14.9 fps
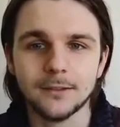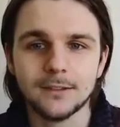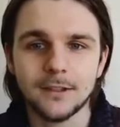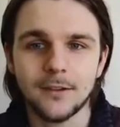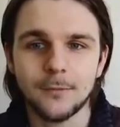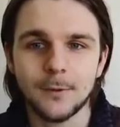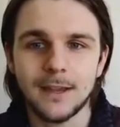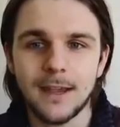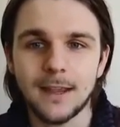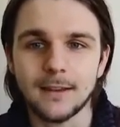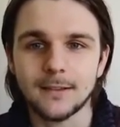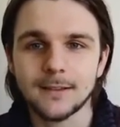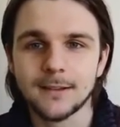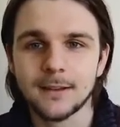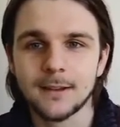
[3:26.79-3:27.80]
So if we
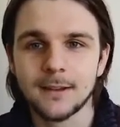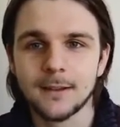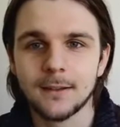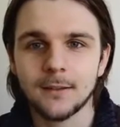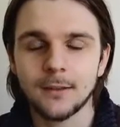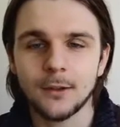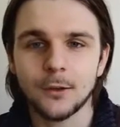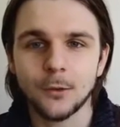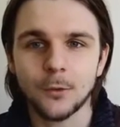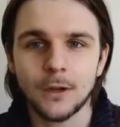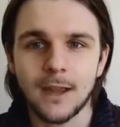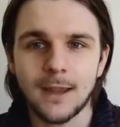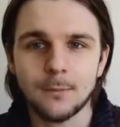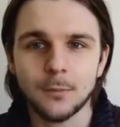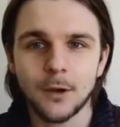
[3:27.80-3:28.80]
hit the
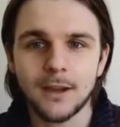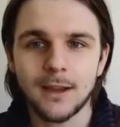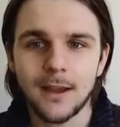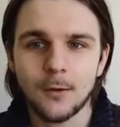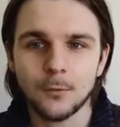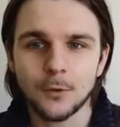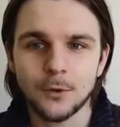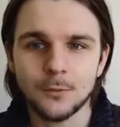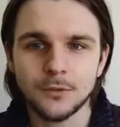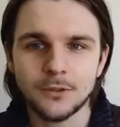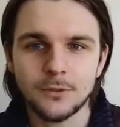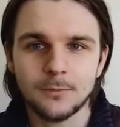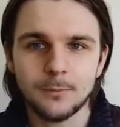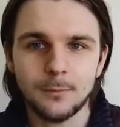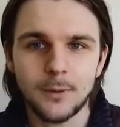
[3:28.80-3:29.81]
Create Breakout Rooms
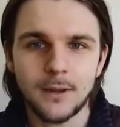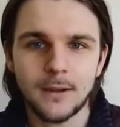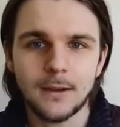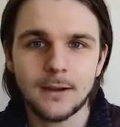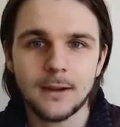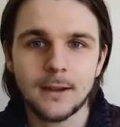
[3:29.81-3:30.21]
button,